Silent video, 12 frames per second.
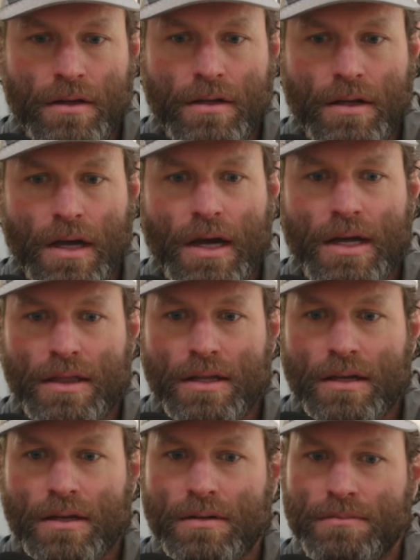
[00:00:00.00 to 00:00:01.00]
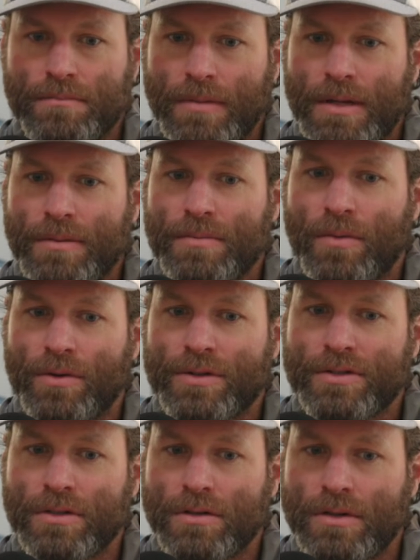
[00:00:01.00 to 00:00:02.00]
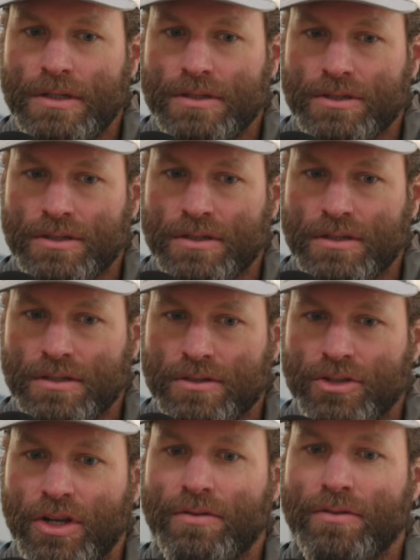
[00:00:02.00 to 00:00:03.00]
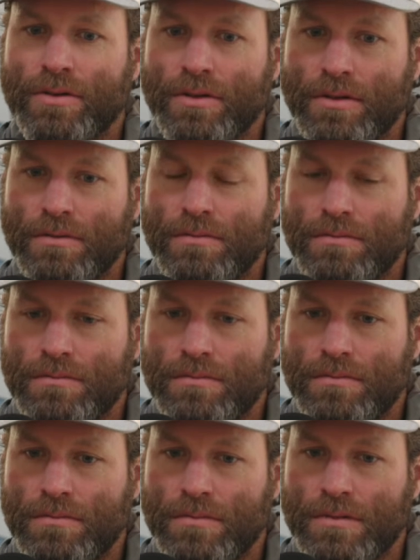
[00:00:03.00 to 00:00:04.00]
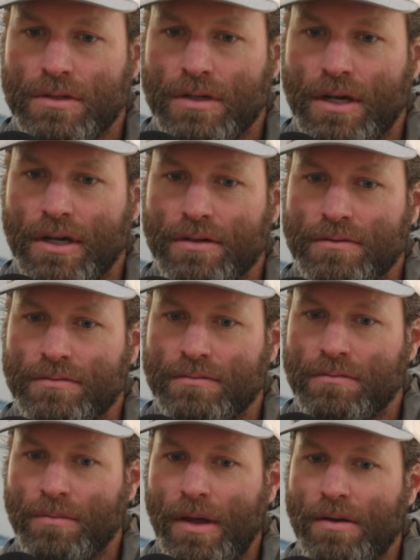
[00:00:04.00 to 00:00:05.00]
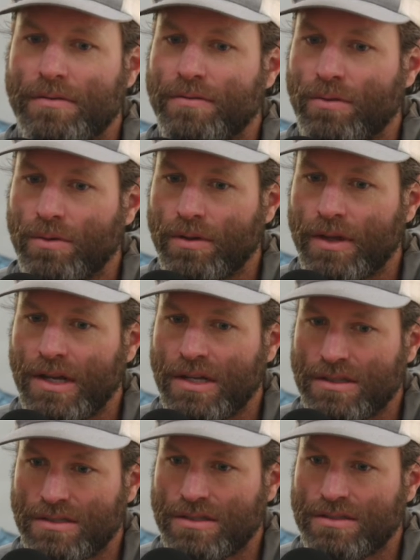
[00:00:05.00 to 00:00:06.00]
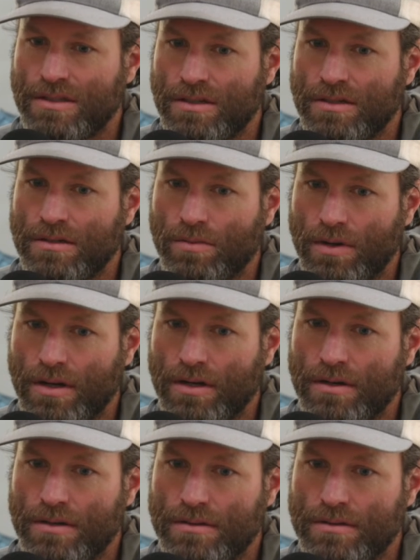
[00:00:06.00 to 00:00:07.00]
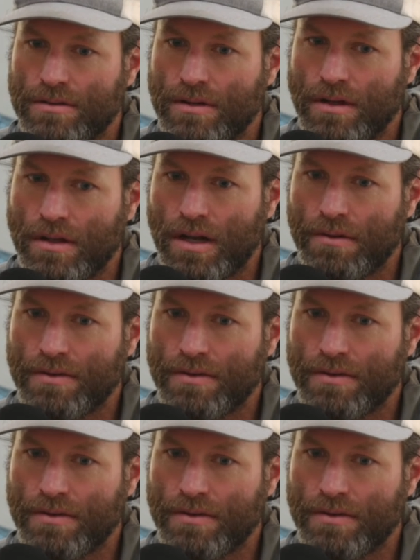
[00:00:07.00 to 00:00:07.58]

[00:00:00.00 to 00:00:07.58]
Yeah, I think maybe more so in just the general kind of metaphor that exists here, where a lot of